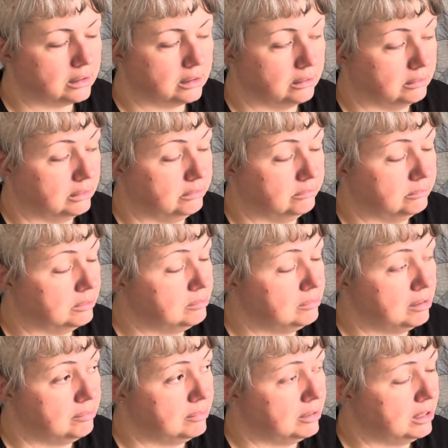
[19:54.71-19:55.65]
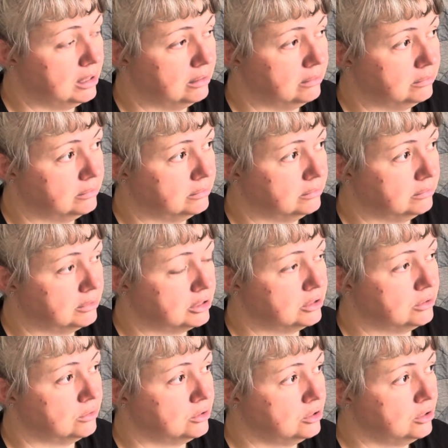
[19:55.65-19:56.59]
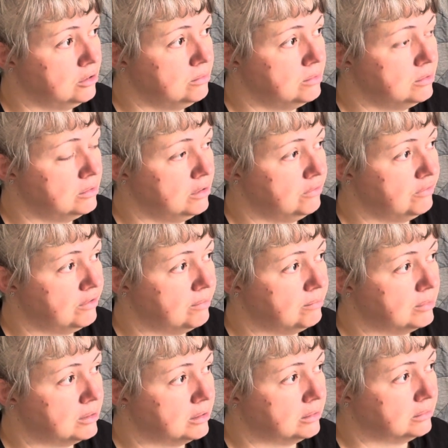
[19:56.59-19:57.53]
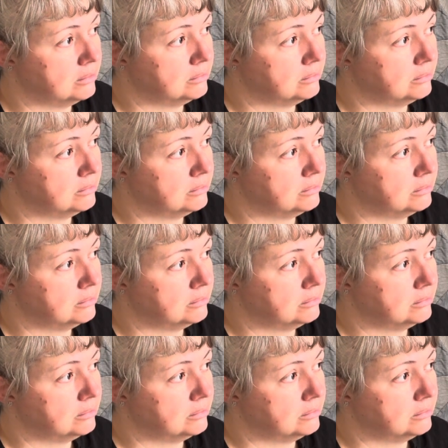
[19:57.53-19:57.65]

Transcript: I don't even remember now. Was it October or November?